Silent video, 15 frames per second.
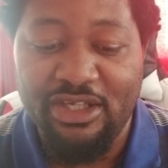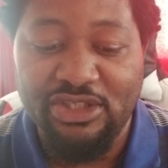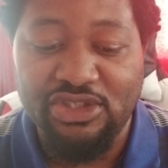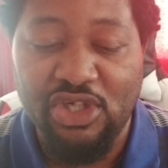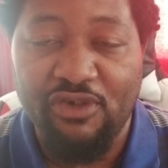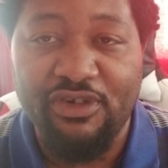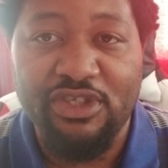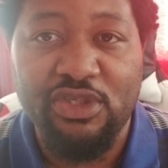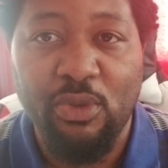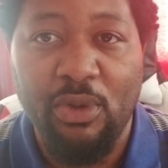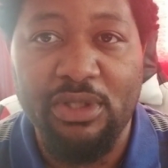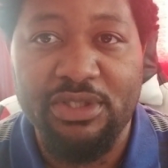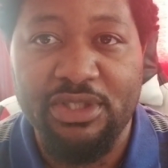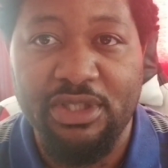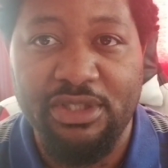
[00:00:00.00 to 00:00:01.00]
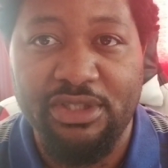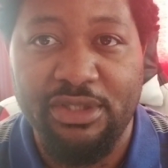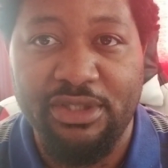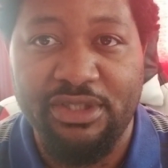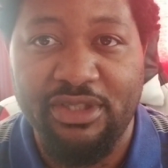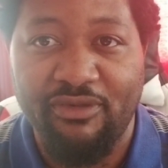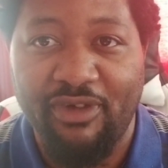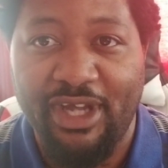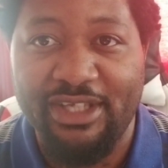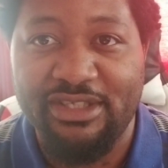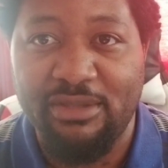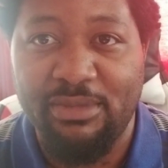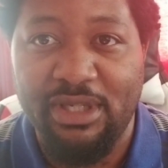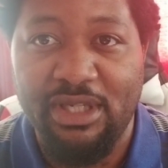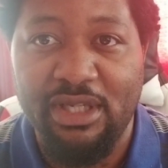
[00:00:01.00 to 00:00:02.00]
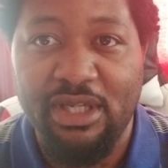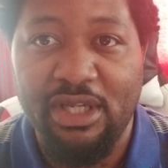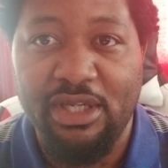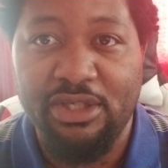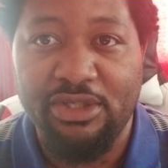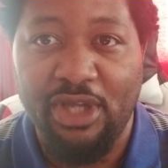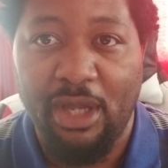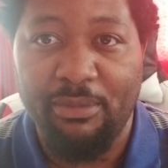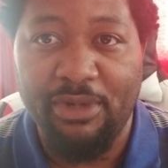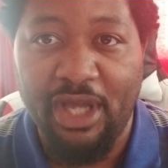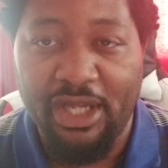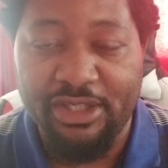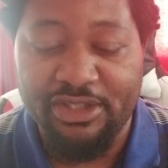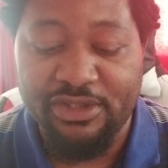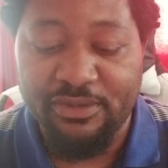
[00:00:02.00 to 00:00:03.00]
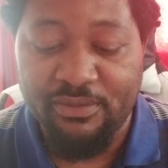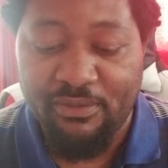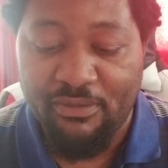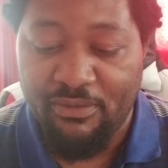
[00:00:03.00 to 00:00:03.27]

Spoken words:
service towards the device to be top-notch.